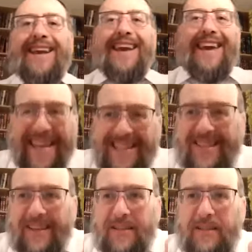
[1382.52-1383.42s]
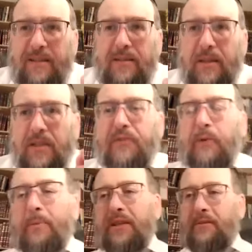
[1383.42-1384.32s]
it is
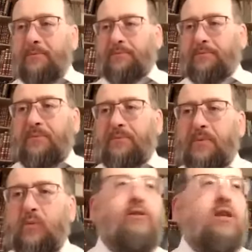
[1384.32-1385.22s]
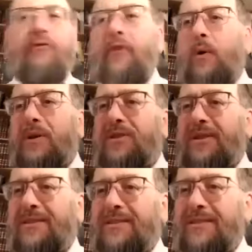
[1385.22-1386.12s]
forbidden? Where is the focus?